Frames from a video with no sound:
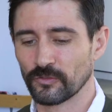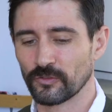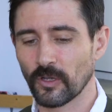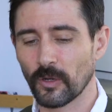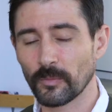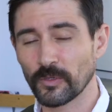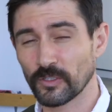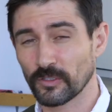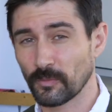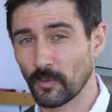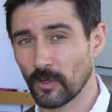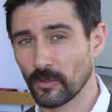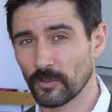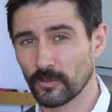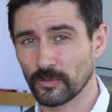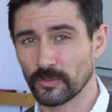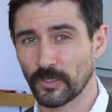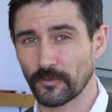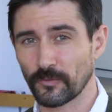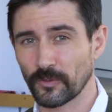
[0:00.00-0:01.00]
so many small
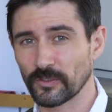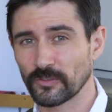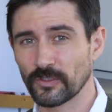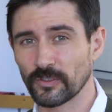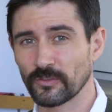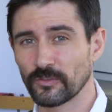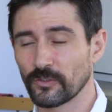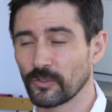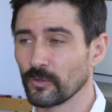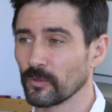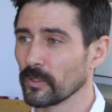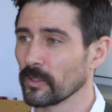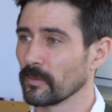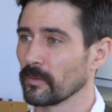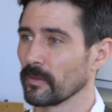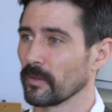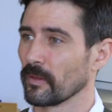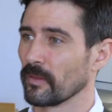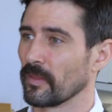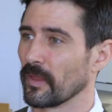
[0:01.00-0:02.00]
little differences to it
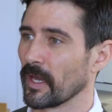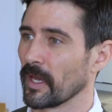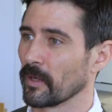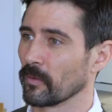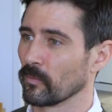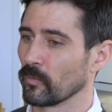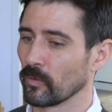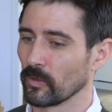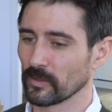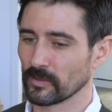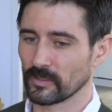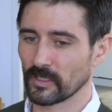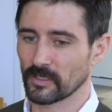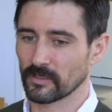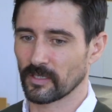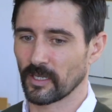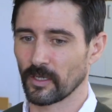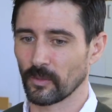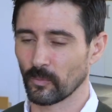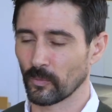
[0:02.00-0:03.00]
that will
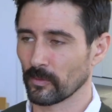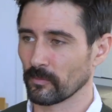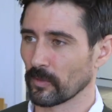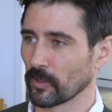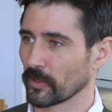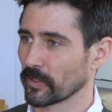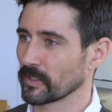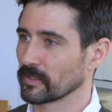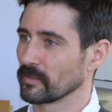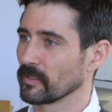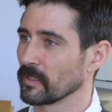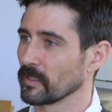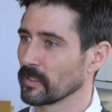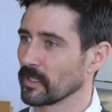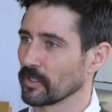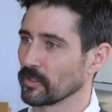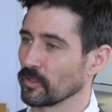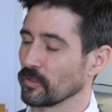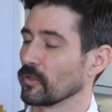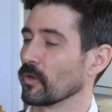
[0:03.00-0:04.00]
dictate what market's in
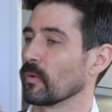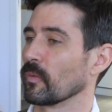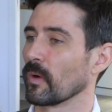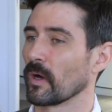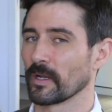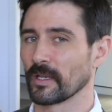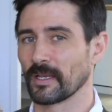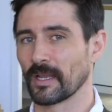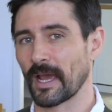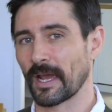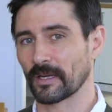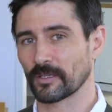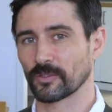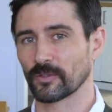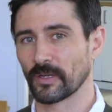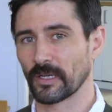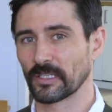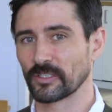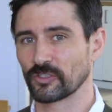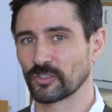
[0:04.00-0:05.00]
and you don't want an
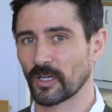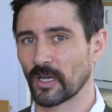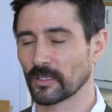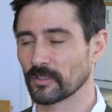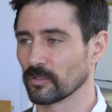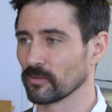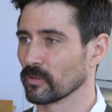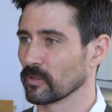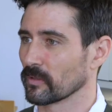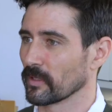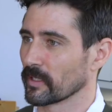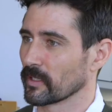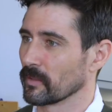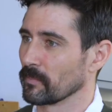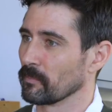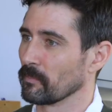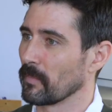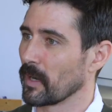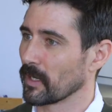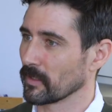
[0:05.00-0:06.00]
actor headshot to look like a
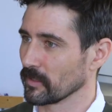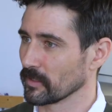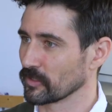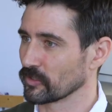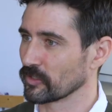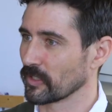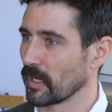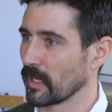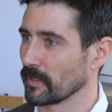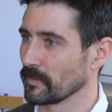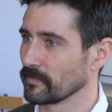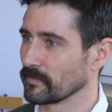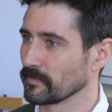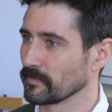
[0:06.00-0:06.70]
modeling shot.